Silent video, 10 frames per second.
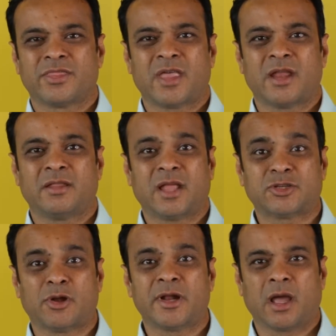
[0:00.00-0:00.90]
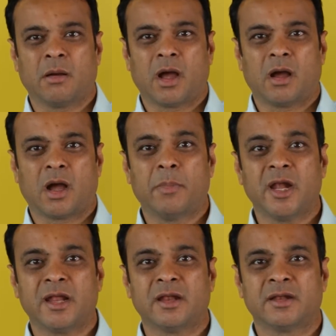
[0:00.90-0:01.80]
then that's already a
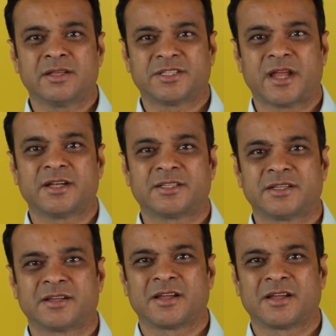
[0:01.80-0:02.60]
billion states.